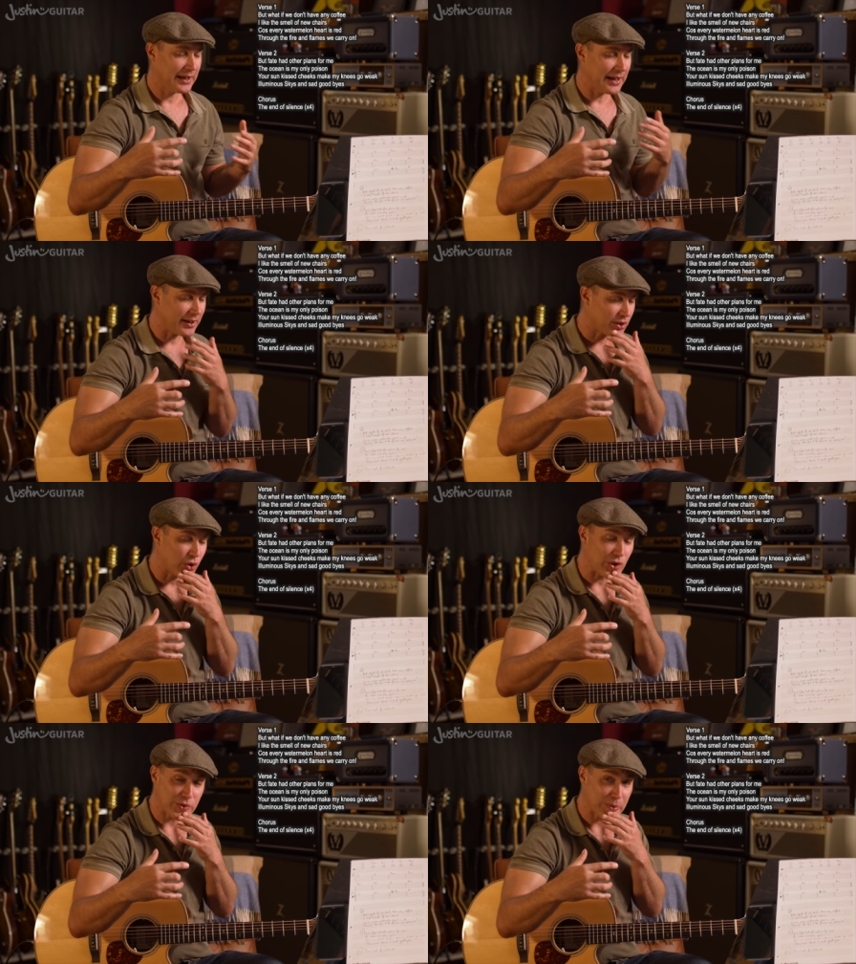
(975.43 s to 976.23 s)
Uh,
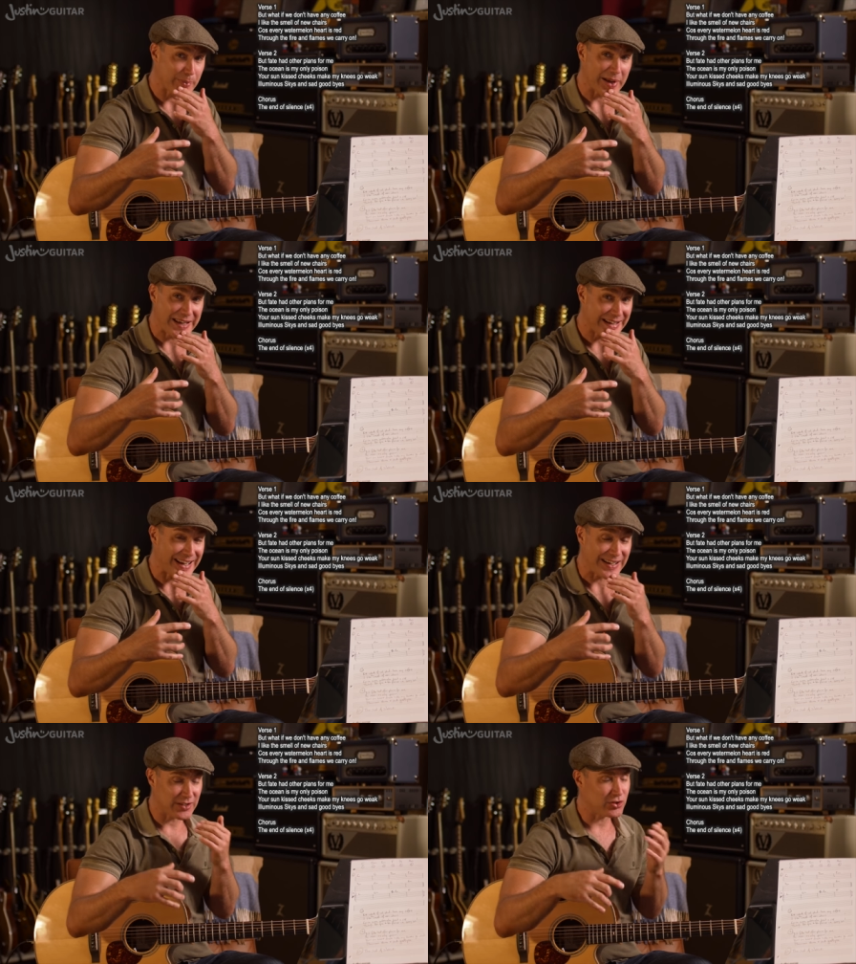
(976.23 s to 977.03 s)
chorus would be
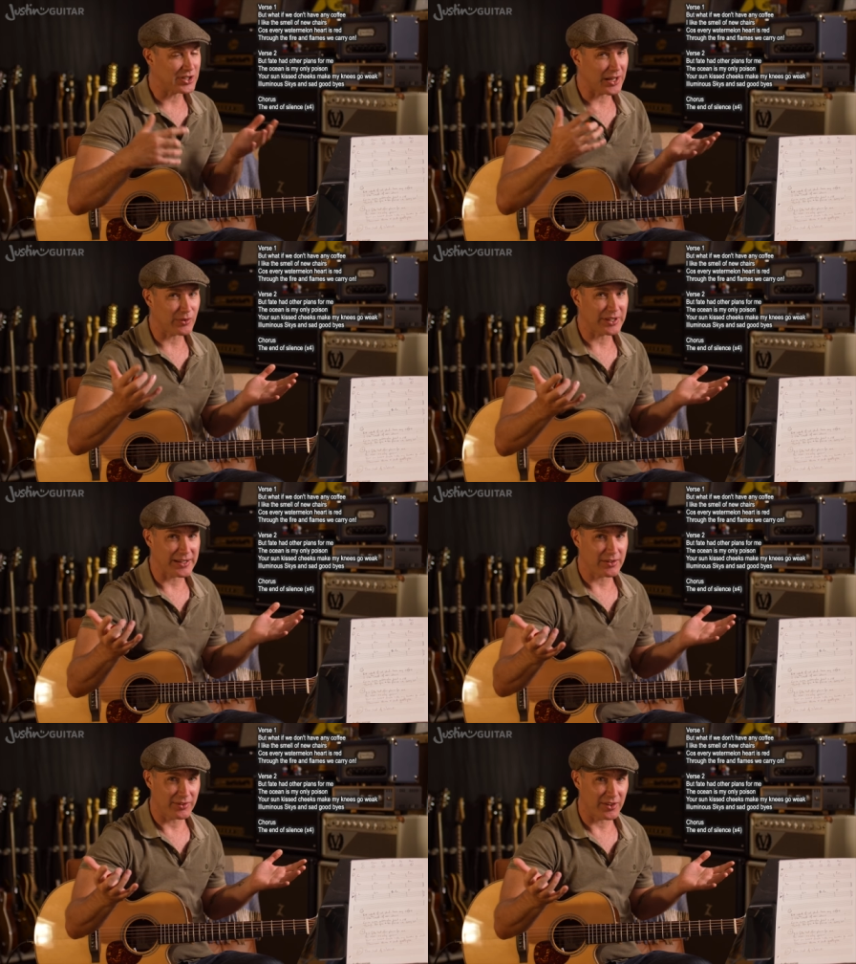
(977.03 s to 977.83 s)
again
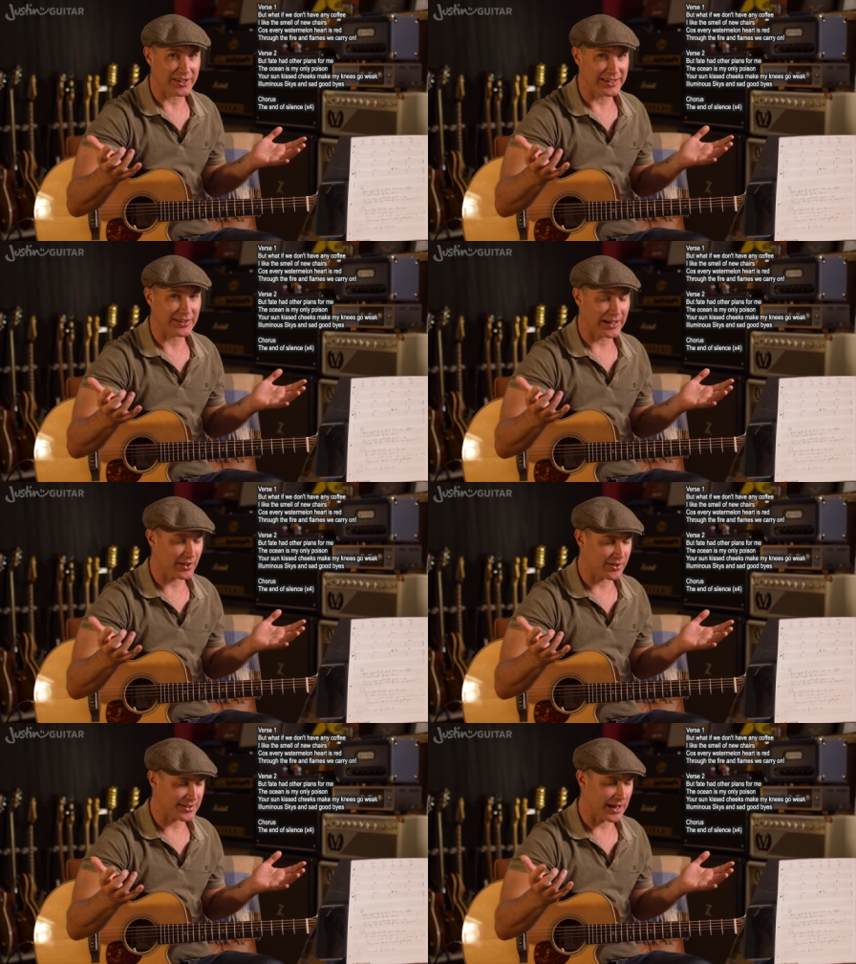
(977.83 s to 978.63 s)
generally the,
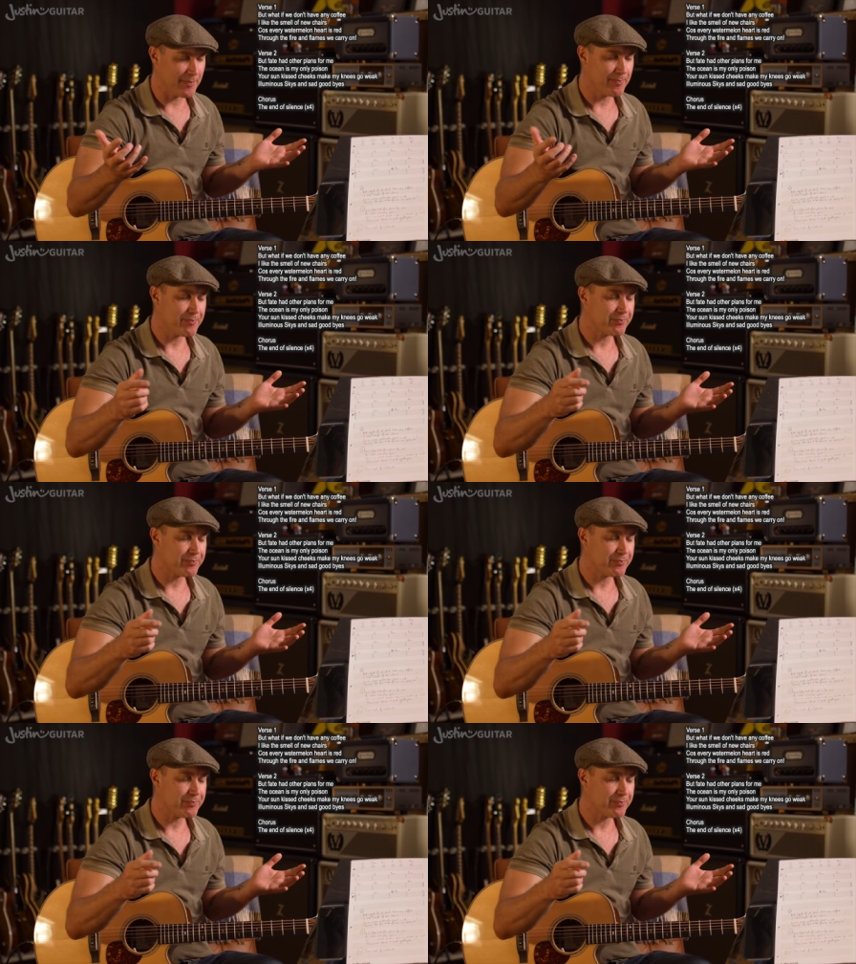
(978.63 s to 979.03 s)
exactly the same.